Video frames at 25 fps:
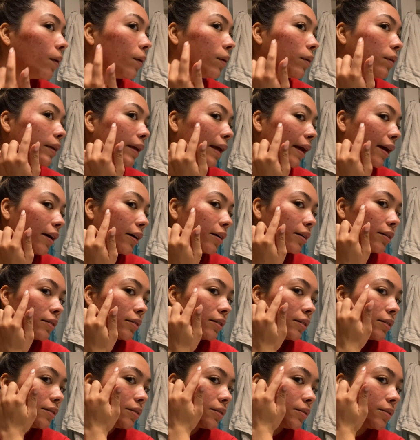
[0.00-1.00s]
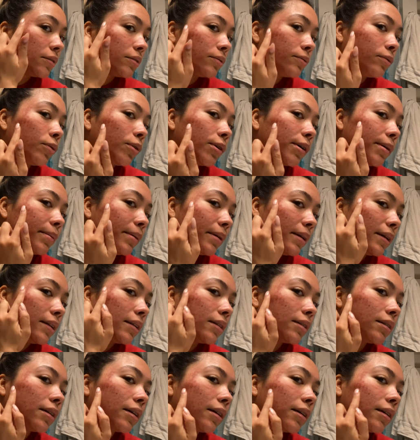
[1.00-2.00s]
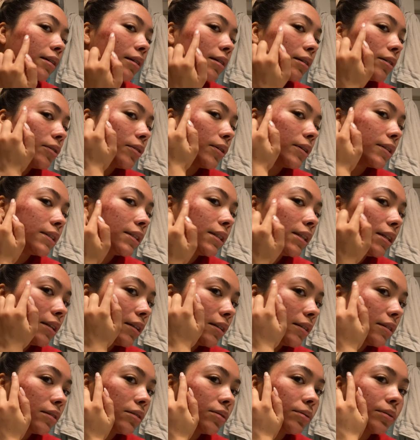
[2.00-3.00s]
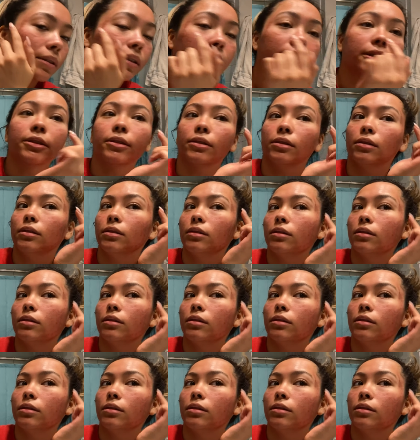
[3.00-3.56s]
Yeah, it's forming like crustiness right here.